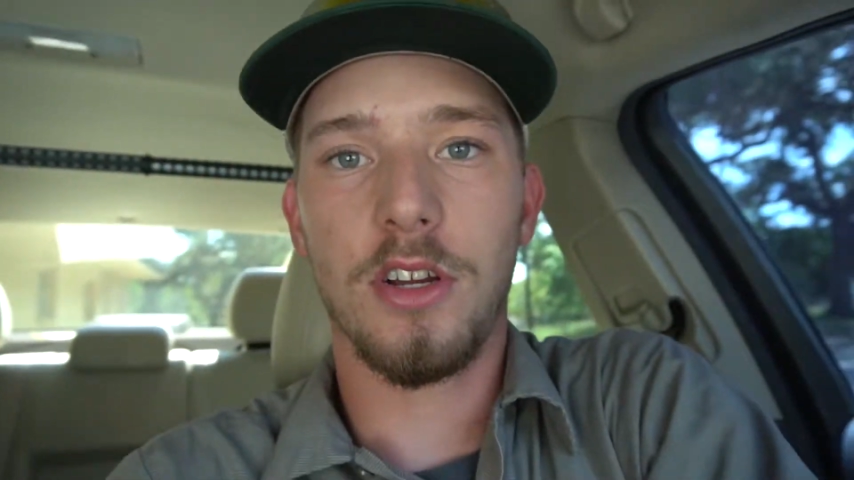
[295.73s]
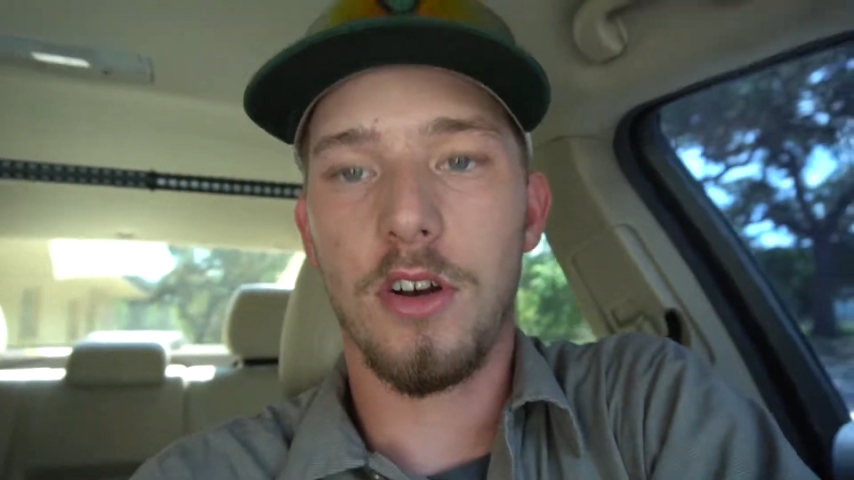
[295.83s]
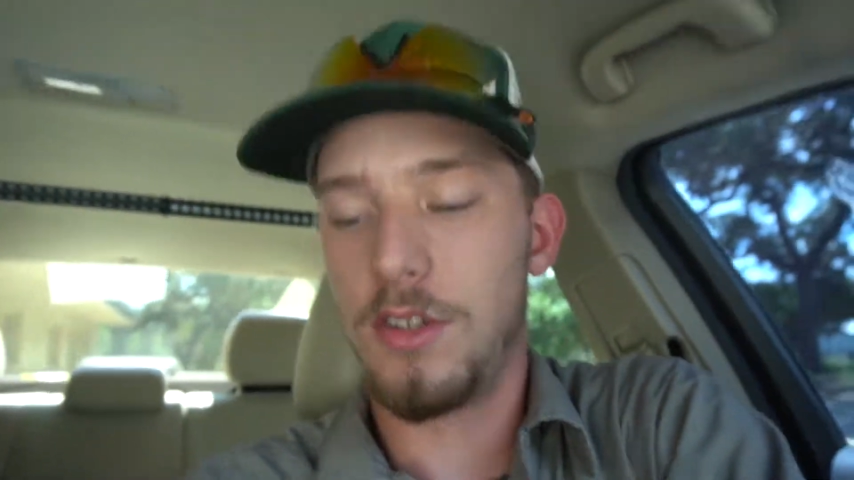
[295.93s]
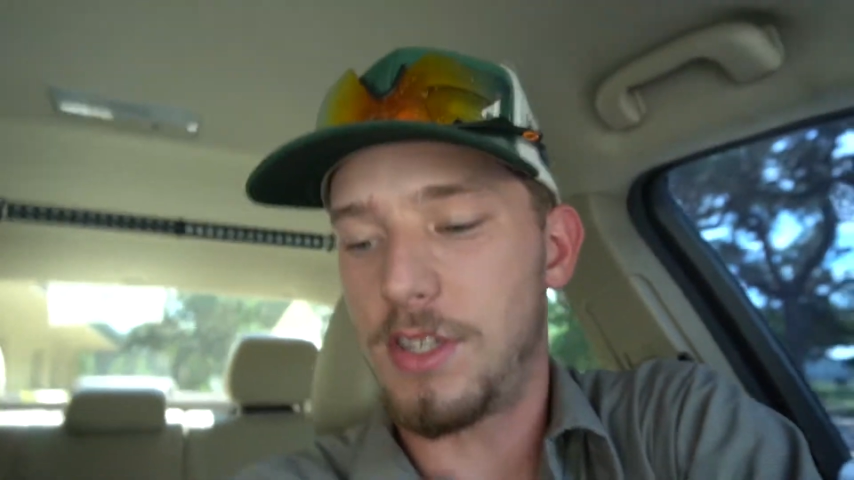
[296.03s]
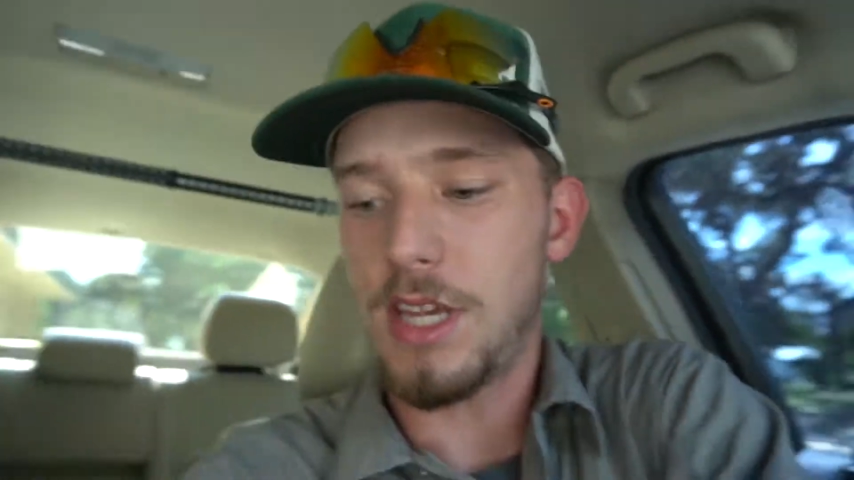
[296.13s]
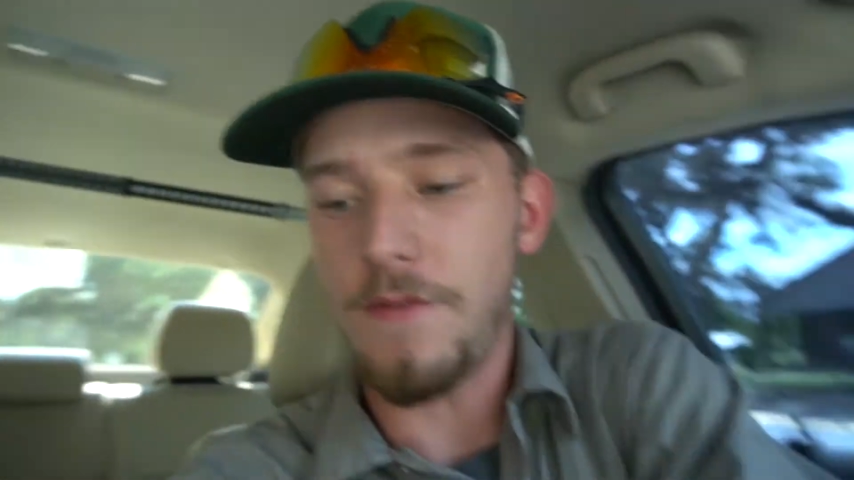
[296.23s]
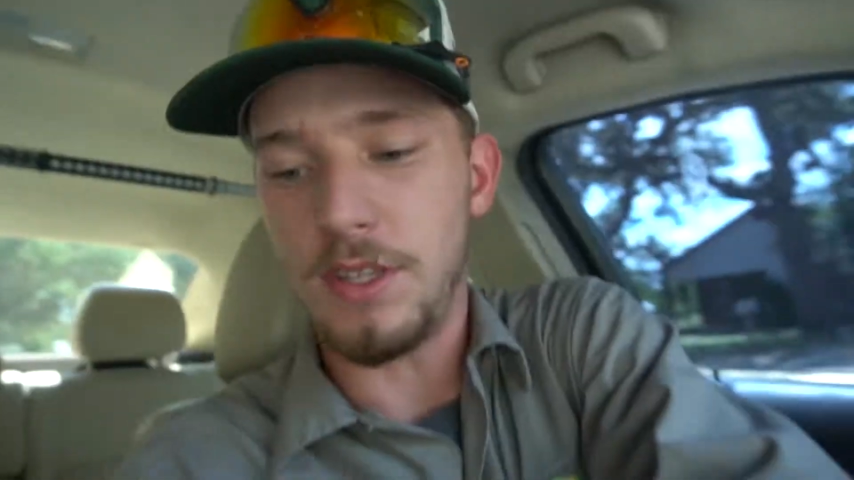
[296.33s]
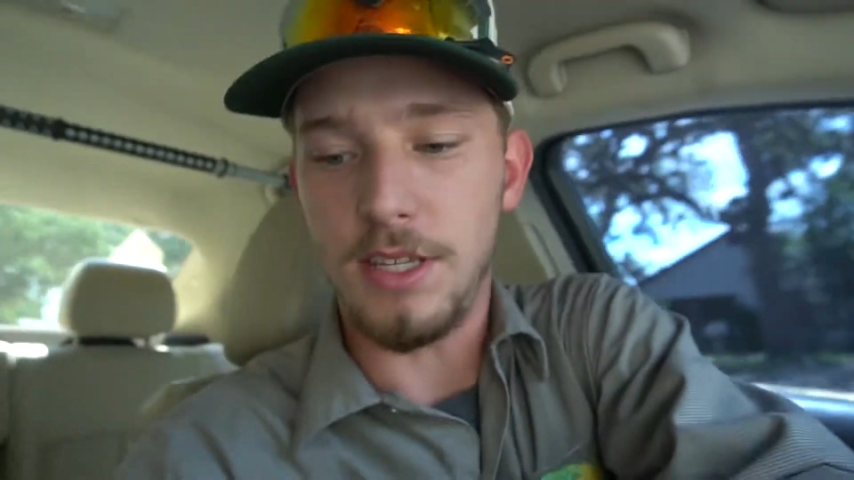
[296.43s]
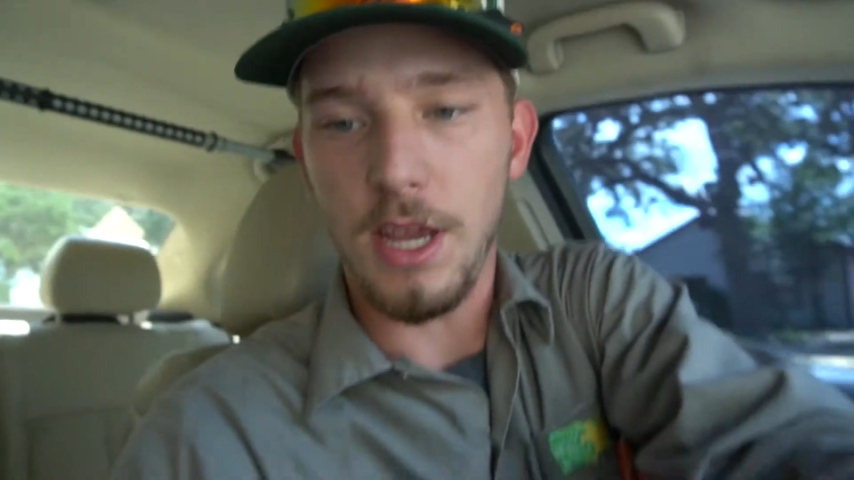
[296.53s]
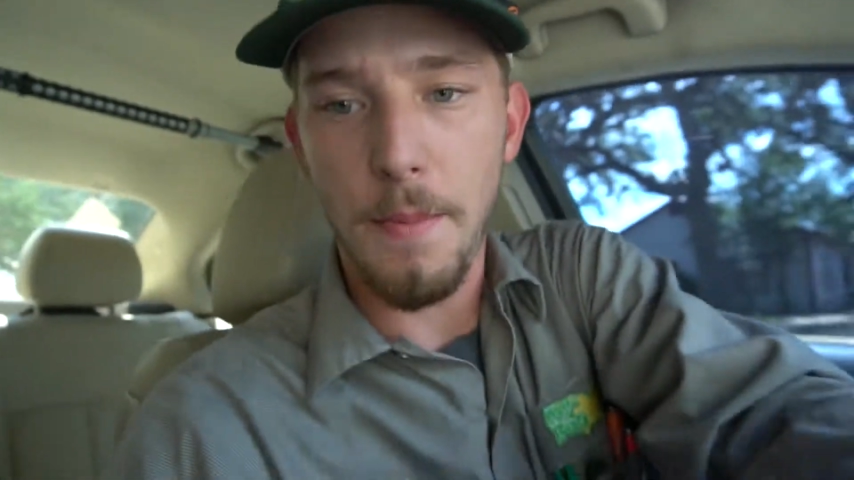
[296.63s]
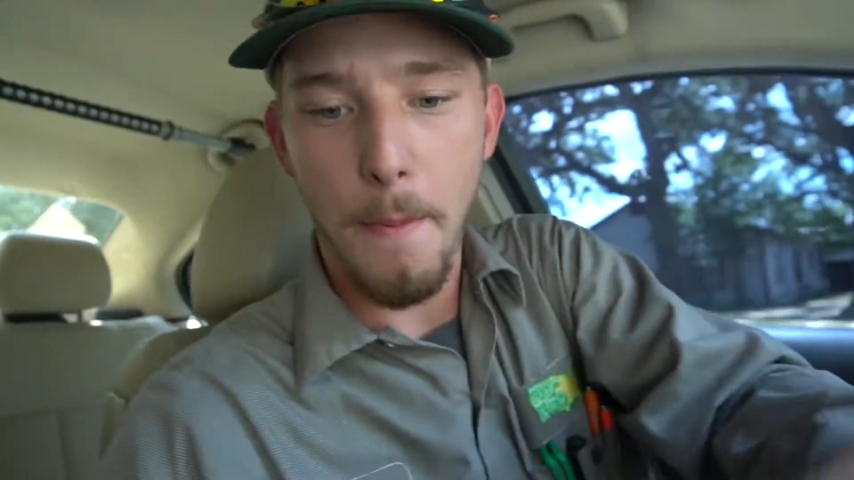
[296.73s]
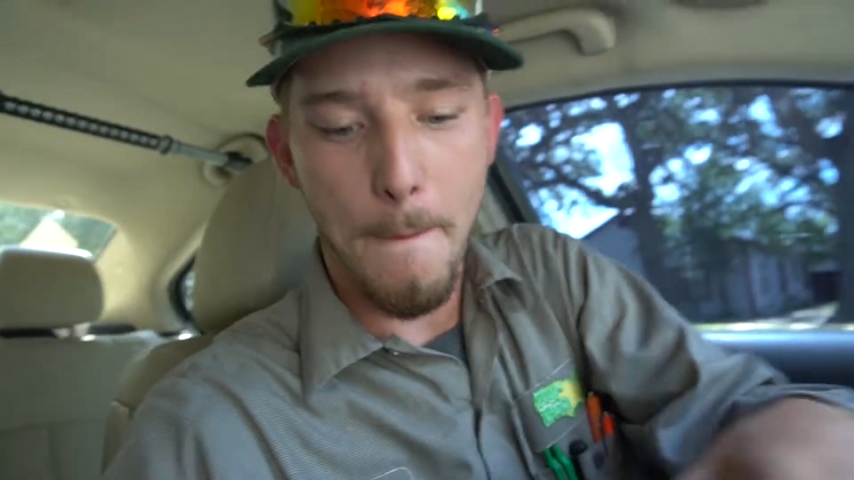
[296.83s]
called 7-Zip,